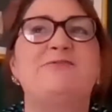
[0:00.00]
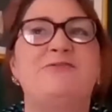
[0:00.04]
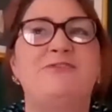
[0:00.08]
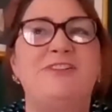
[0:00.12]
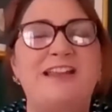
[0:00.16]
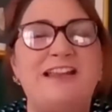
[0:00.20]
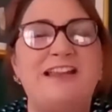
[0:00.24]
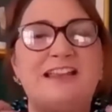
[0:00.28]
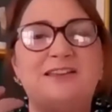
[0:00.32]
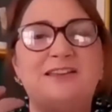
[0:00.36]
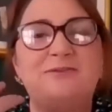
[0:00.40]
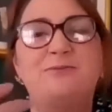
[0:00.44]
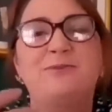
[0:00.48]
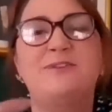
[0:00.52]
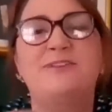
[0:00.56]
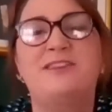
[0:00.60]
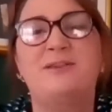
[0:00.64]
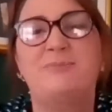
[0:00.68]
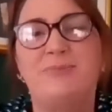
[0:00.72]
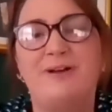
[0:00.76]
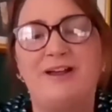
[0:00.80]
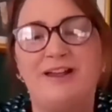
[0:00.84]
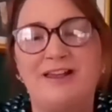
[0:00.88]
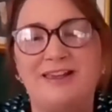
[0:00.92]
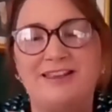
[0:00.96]
really, with
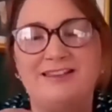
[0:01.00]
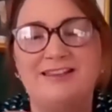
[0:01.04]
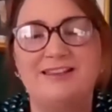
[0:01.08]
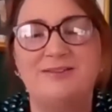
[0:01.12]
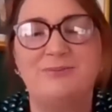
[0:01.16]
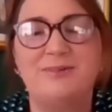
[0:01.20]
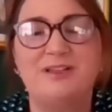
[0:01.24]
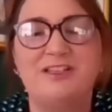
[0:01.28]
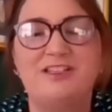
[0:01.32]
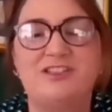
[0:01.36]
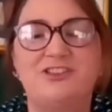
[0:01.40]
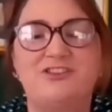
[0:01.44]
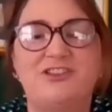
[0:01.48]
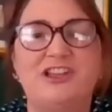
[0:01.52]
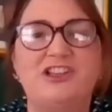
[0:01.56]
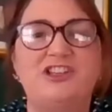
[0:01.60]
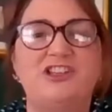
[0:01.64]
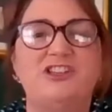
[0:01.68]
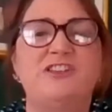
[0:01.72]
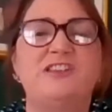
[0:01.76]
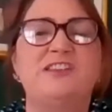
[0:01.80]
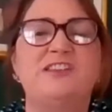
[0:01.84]
the Biden administration,